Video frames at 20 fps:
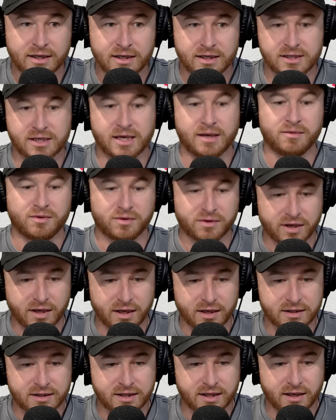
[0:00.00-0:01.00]
you just keep
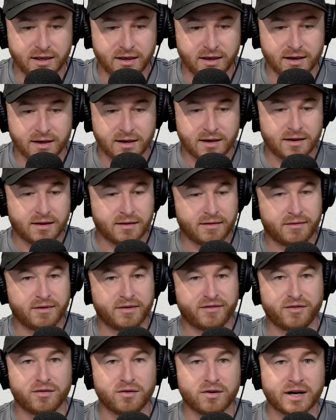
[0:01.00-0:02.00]
looking at
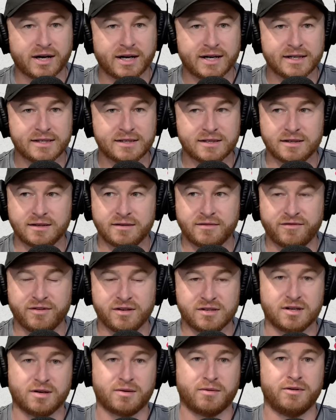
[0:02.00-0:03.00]
the forecast, and it
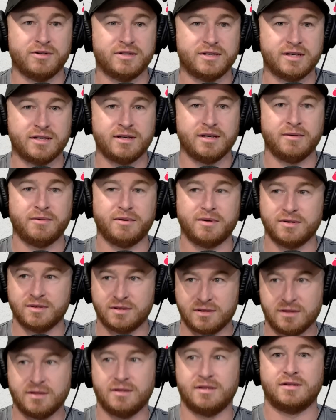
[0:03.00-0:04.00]
feels like we're in Sydney
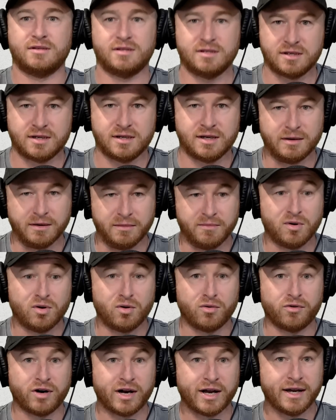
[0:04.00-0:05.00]
because there's just
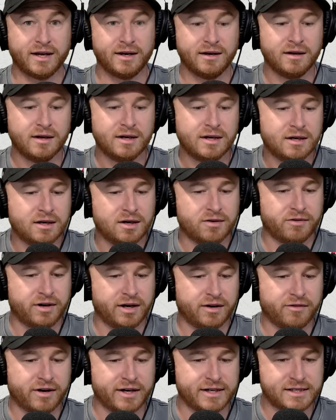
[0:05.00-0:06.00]
more rain
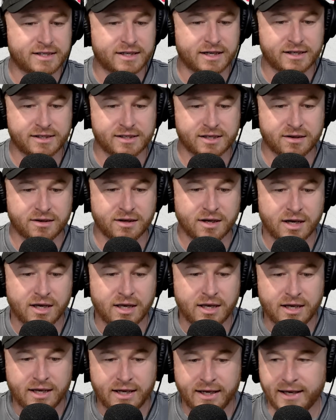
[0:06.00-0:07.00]
around race day. So,
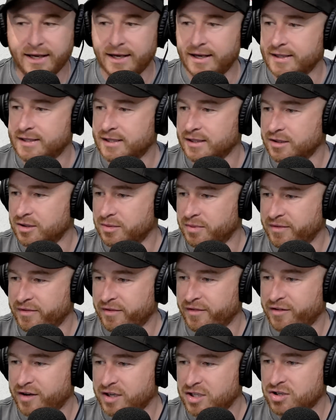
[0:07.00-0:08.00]
yeah, it's a little bit of
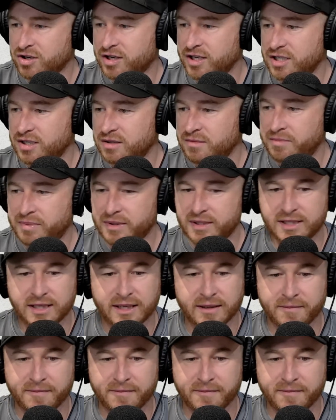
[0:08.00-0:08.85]
a frustration, but